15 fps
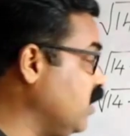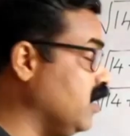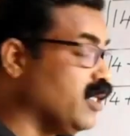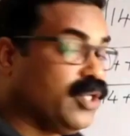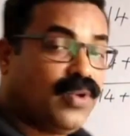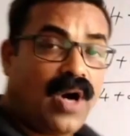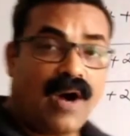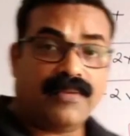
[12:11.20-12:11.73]

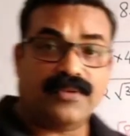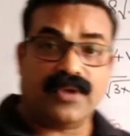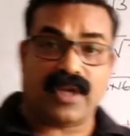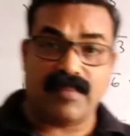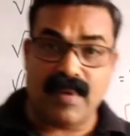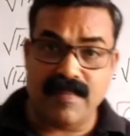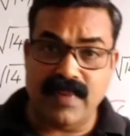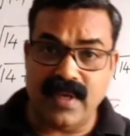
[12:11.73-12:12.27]
thing you have to
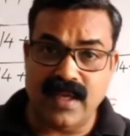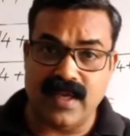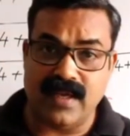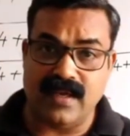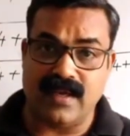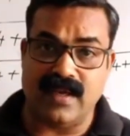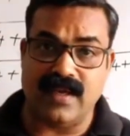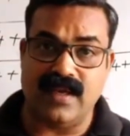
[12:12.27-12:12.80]
remember
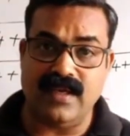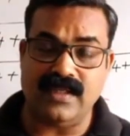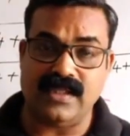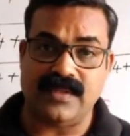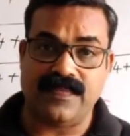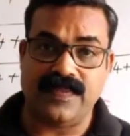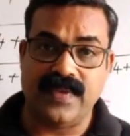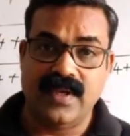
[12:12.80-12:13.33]
here
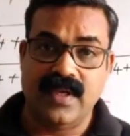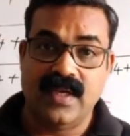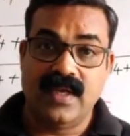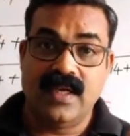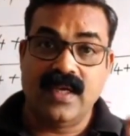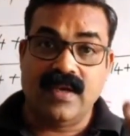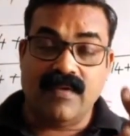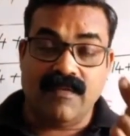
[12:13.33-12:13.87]
is
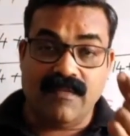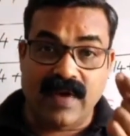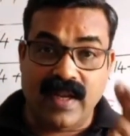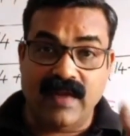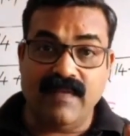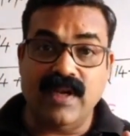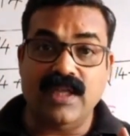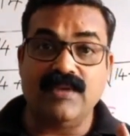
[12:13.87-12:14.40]

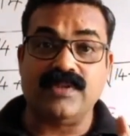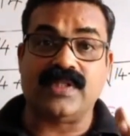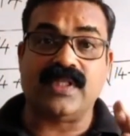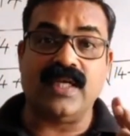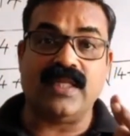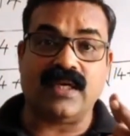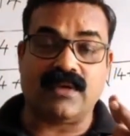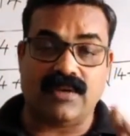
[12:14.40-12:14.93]
whenever you
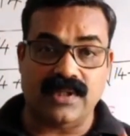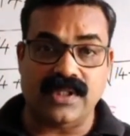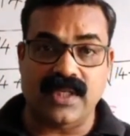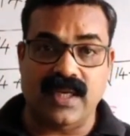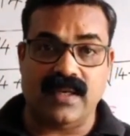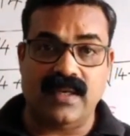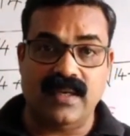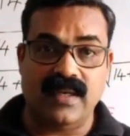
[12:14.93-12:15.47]
see the
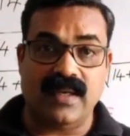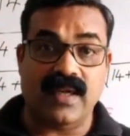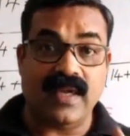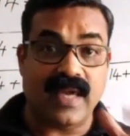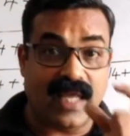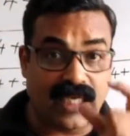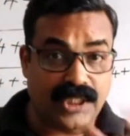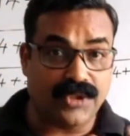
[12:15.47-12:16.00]
question
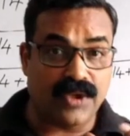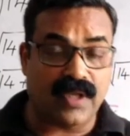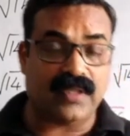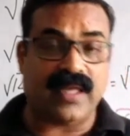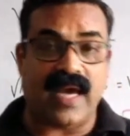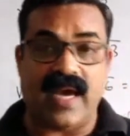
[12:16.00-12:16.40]
ensure